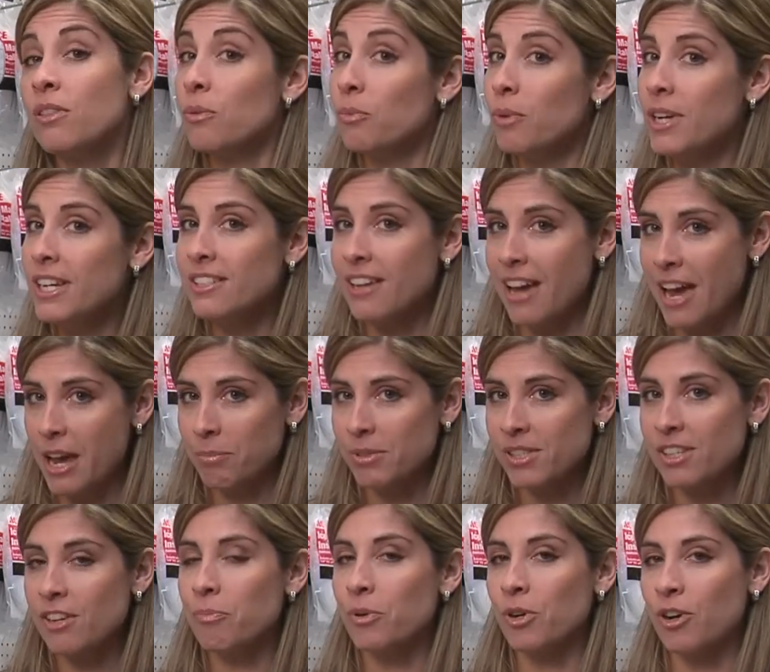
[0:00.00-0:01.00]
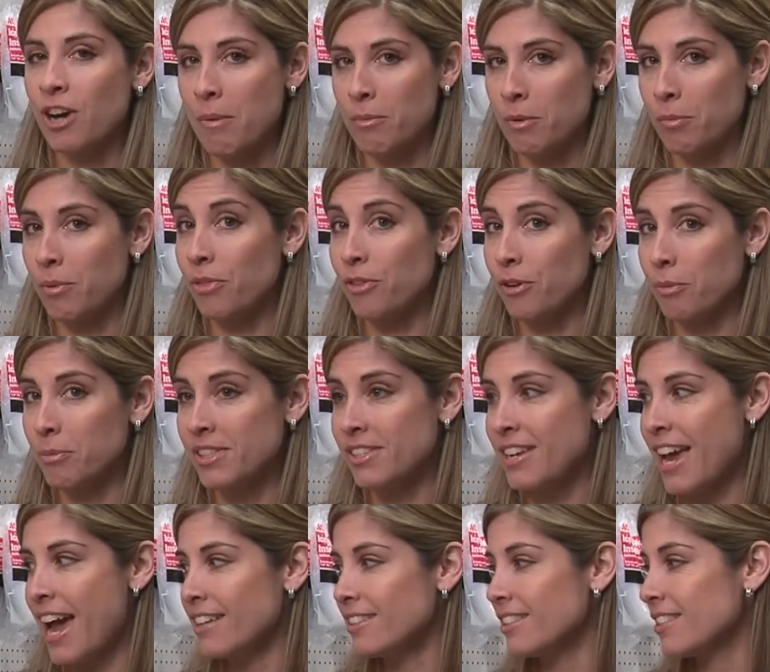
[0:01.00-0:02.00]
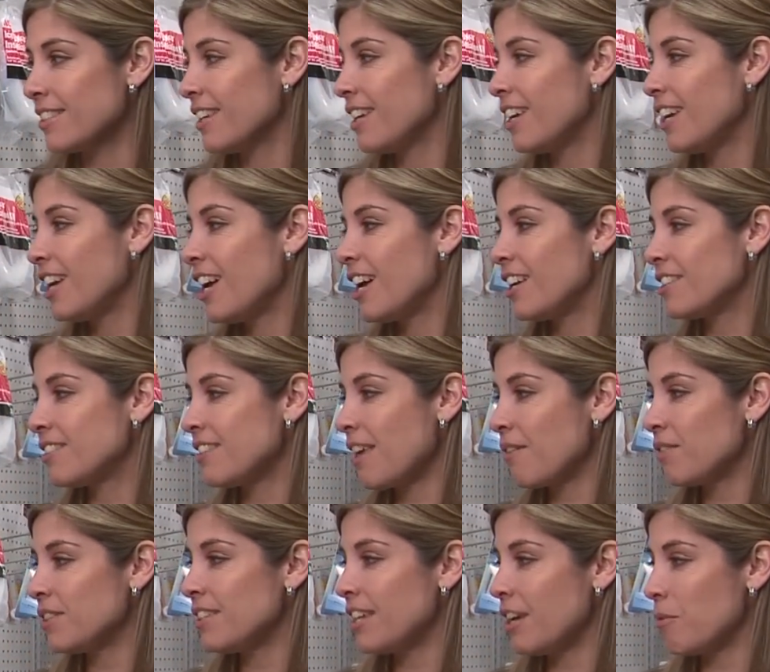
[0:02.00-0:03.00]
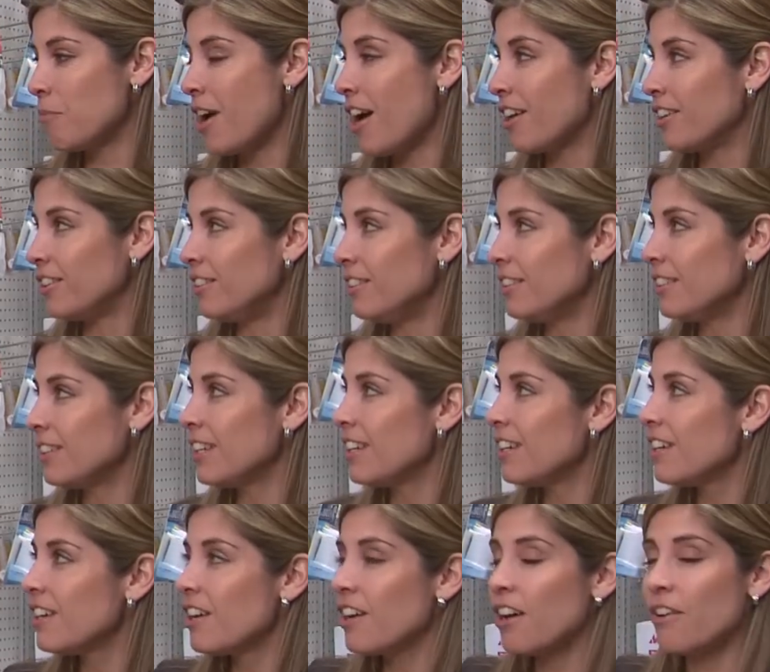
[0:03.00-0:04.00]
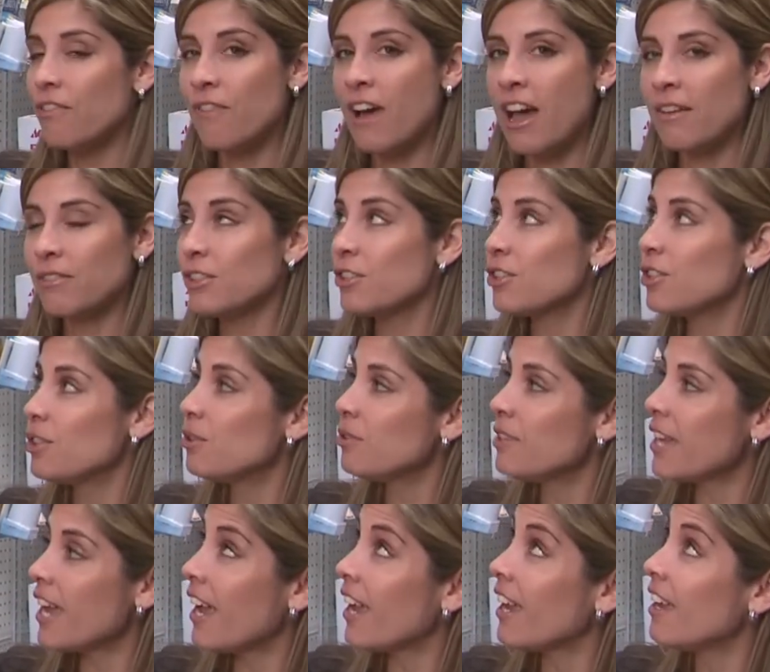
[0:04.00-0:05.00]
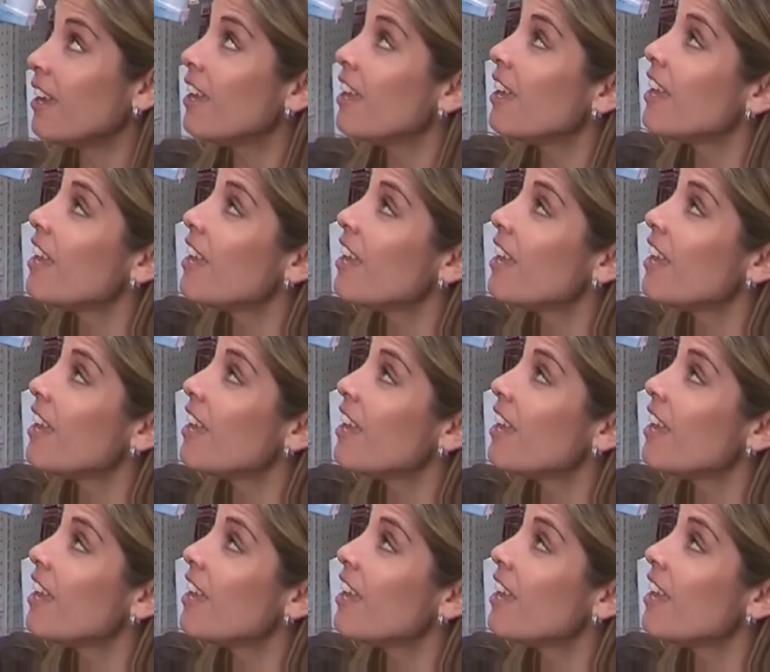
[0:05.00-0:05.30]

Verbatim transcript: the three types of programmable thermostats, a 7-day model, a 5 and 2-day,